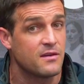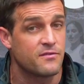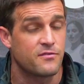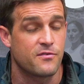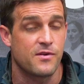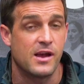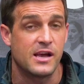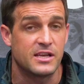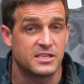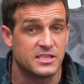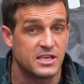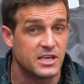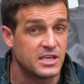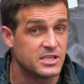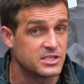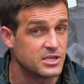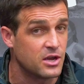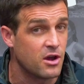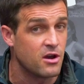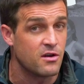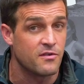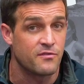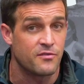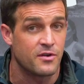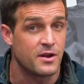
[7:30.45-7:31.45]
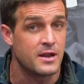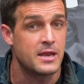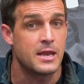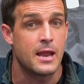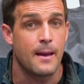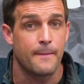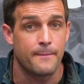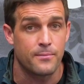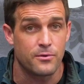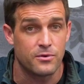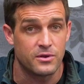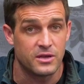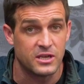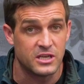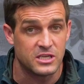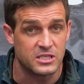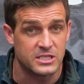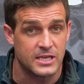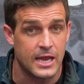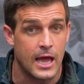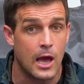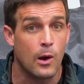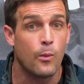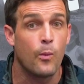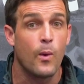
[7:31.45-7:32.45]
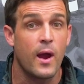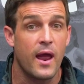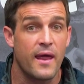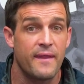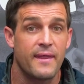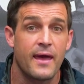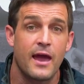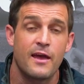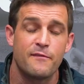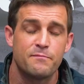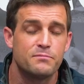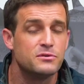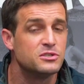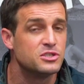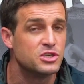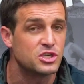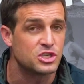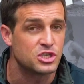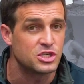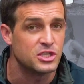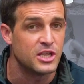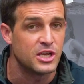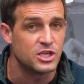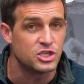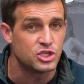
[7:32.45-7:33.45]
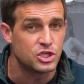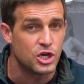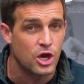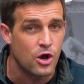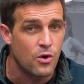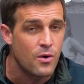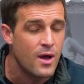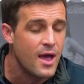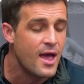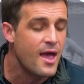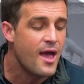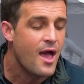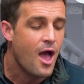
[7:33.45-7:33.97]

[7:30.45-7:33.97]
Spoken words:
for Asics over a number of years now where they have positioned that gel.